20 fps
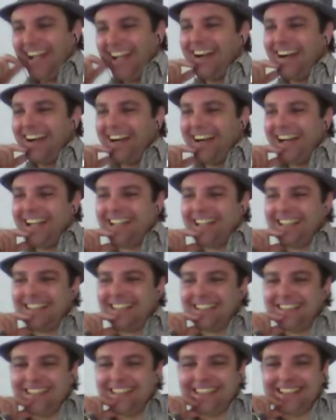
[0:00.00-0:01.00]
All right,
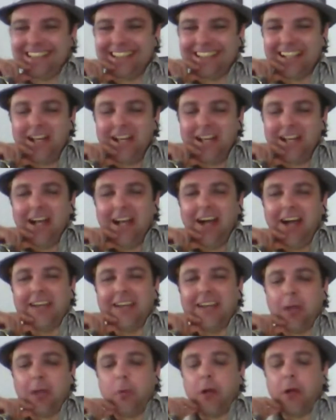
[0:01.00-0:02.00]
good deal.
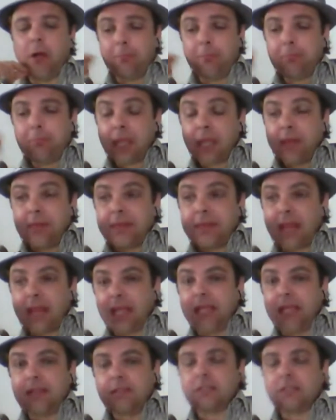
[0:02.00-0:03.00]
Okay, well,
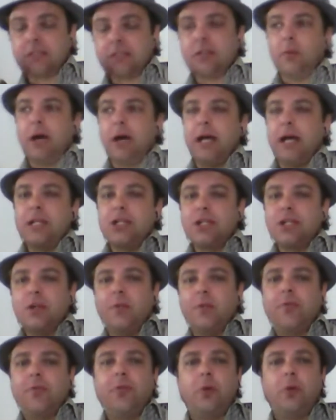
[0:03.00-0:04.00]
thank you so much
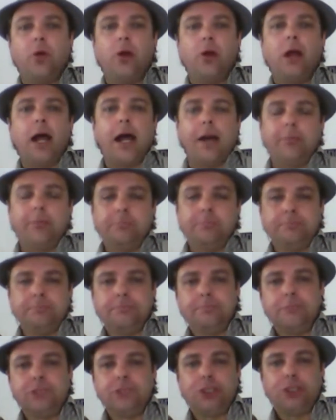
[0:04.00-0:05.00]
for
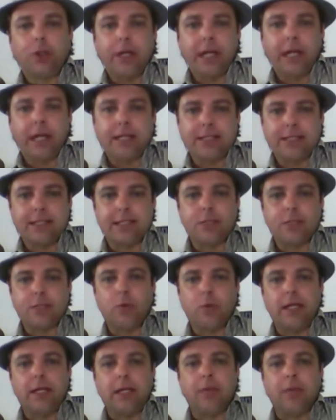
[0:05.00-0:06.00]
joining us this
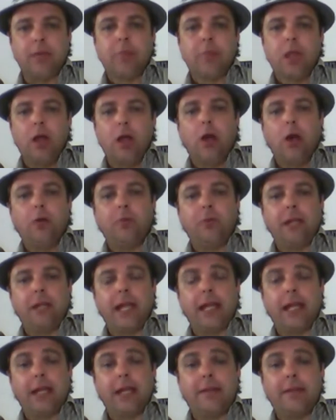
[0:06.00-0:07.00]
week. Hopefully,
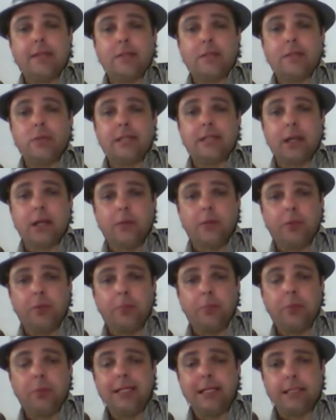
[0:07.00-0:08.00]
again, this was helpful.
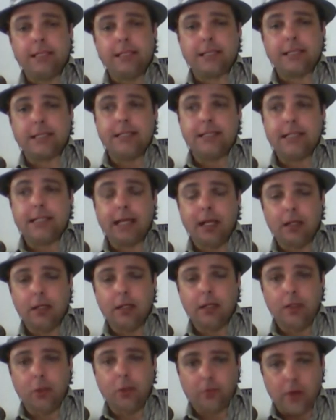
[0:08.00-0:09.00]
Please tell
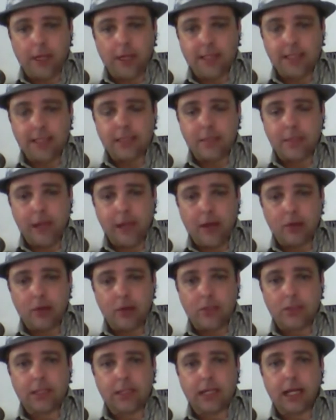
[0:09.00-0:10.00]
your friends
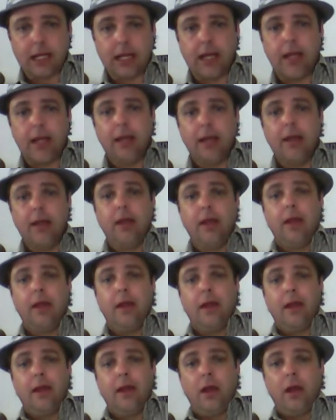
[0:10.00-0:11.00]
about
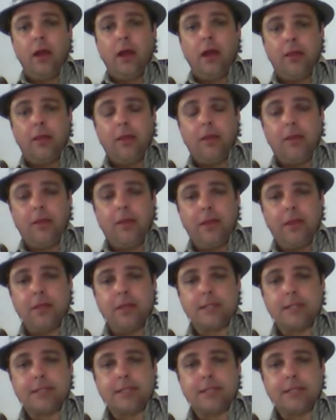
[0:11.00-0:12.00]

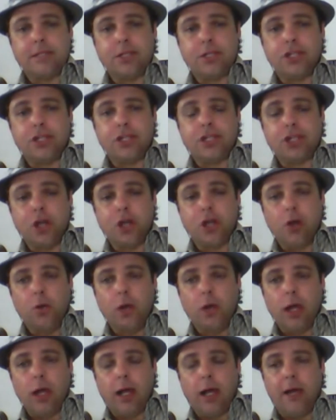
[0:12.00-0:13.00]
this
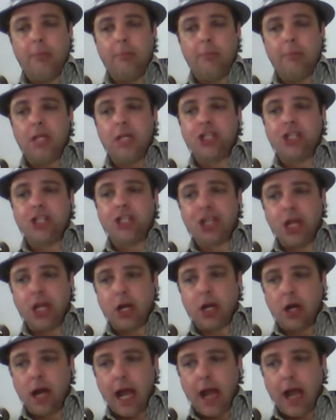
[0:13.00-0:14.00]
show,
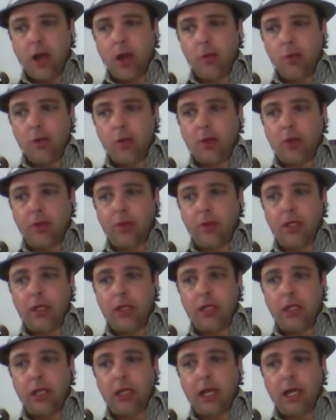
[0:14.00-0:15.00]
share out
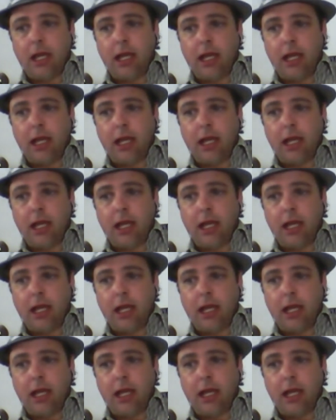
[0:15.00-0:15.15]
the